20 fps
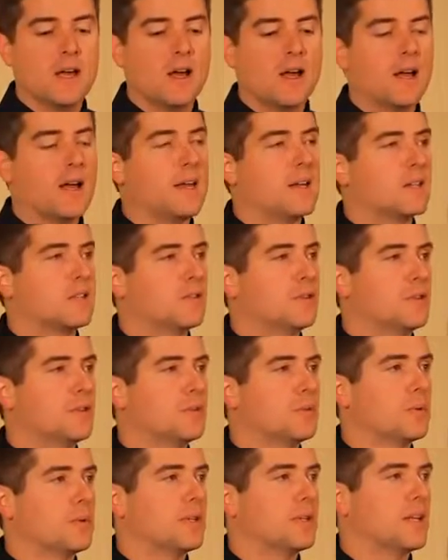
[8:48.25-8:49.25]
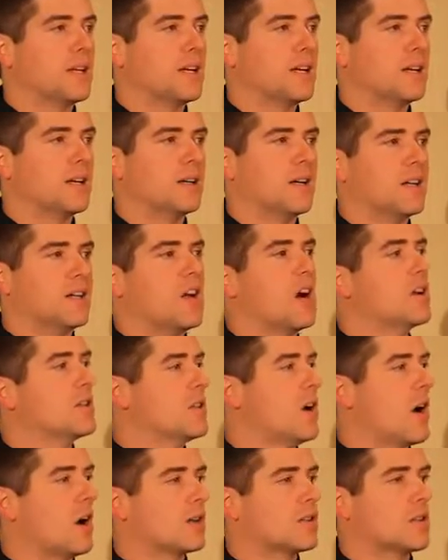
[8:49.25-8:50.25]
uh, and it's filled with a, uh, a non
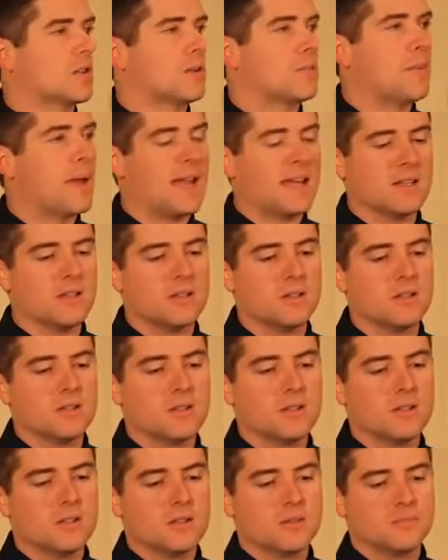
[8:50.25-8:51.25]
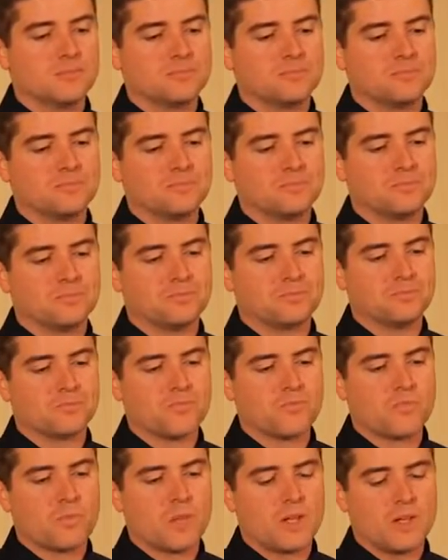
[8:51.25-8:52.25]
toxic paint
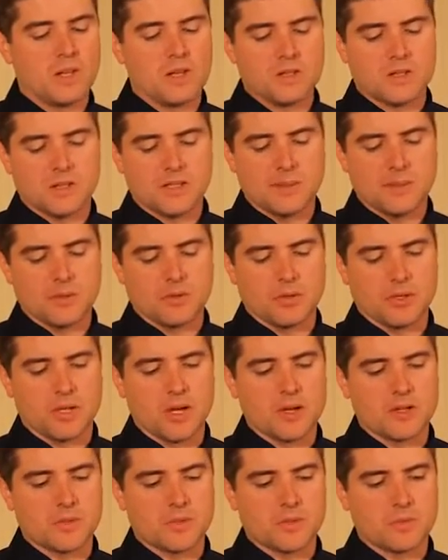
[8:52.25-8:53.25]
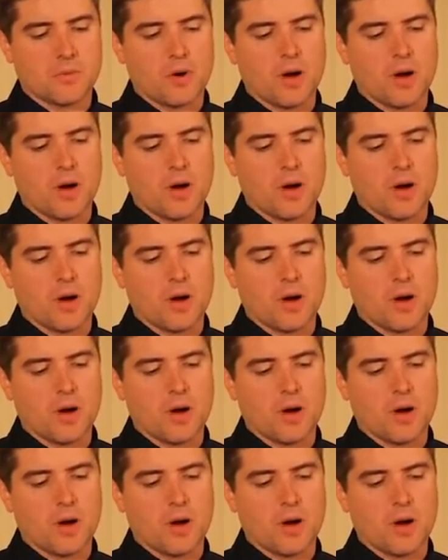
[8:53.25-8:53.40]
that doesn't seem to really cause much